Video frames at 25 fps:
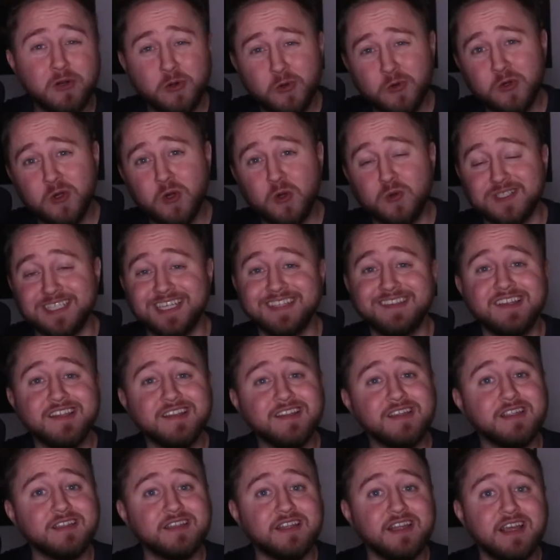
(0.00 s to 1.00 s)
But who knows? At the
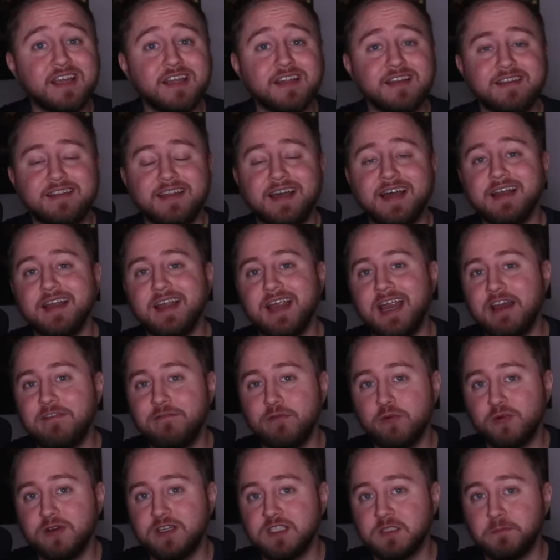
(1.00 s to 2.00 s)
end of the day, not
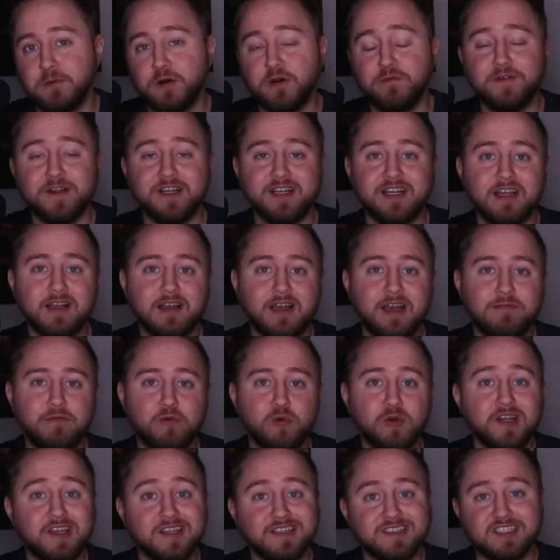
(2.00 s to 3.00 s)
everyone is perfect. Not
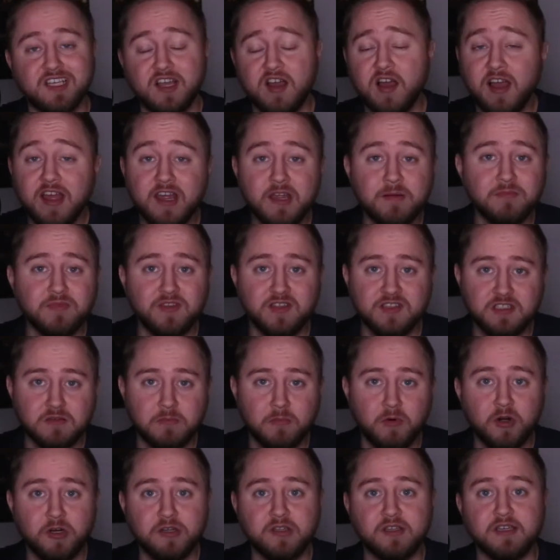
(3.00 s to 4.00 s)
everyone can time
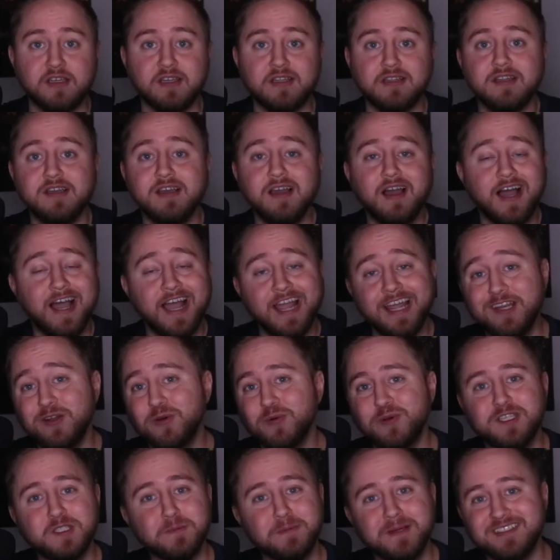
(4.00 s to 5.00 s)
this market. I
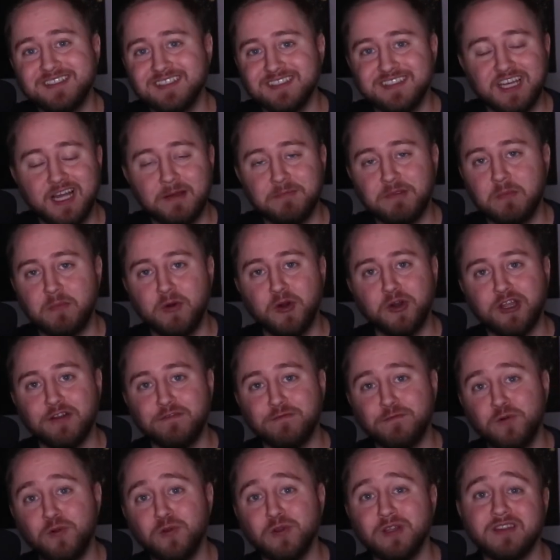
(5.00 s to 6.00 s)
don't expect to time the
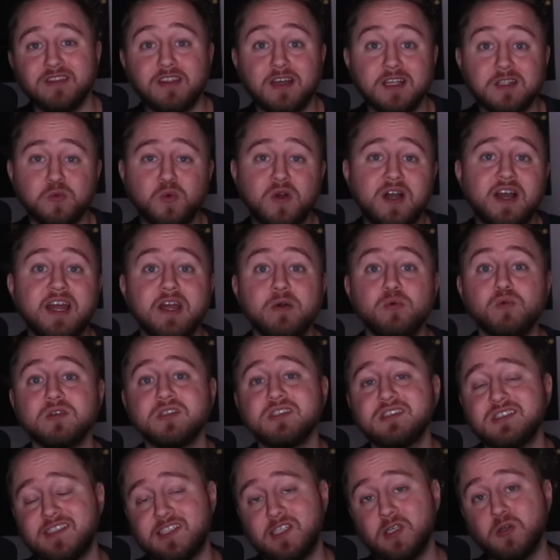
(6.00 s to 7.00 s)
market fully. That's why I will
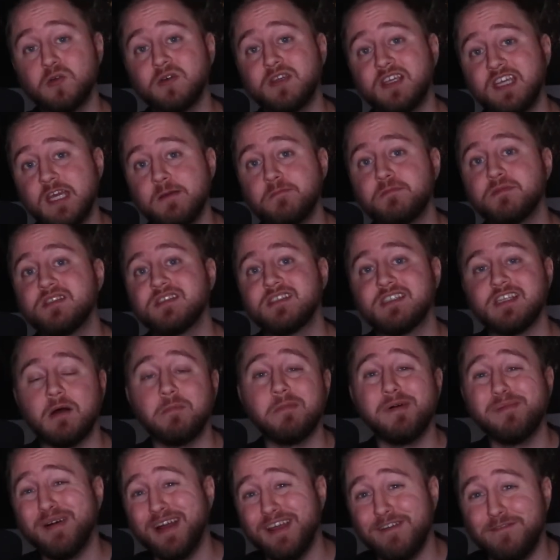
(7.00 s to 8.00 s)
still keep
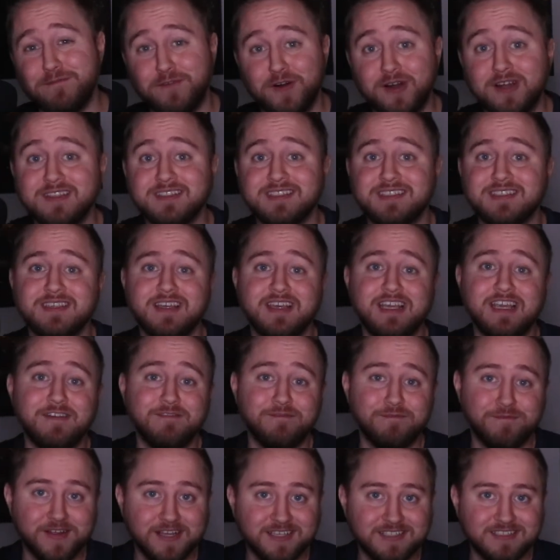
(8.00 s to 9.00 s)
some of my funds
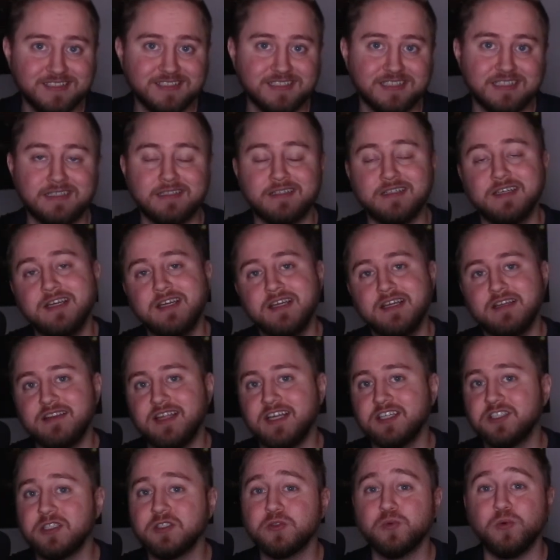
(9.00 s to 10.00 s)
invested.
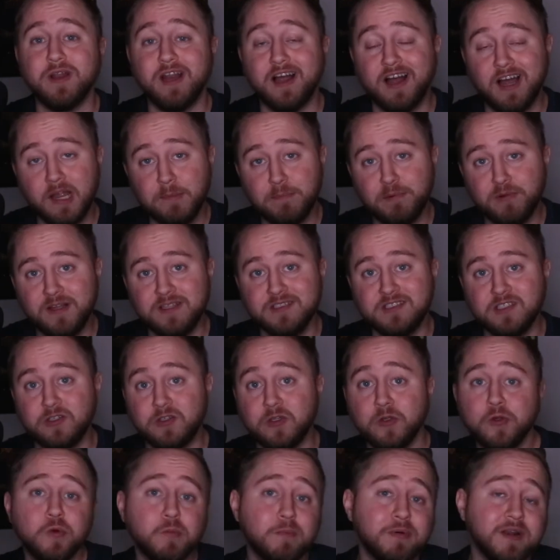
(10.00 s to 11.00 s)
That's just what I plan to
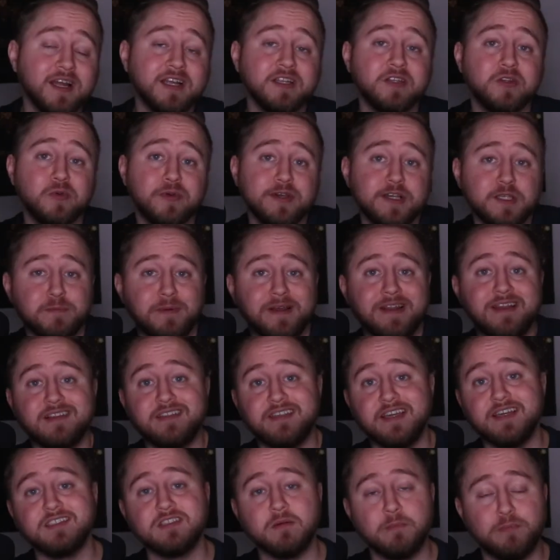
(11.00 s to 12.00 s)
do, but I do plan to
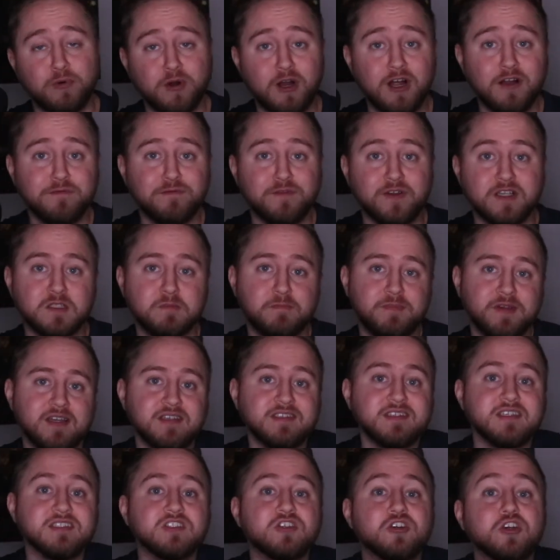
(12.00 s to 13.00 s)
take some profits
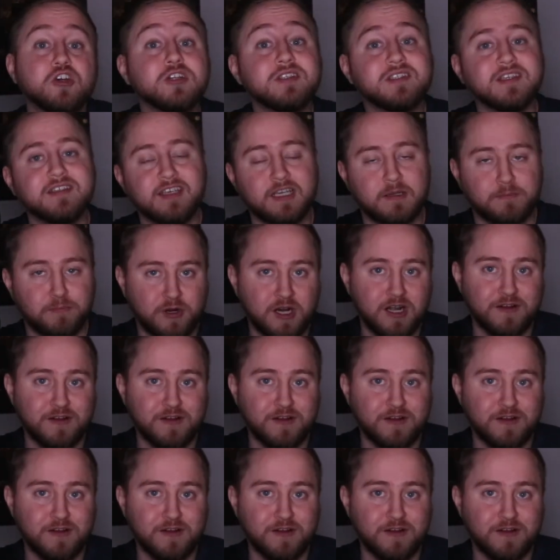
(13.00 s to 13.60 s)
because it's good to take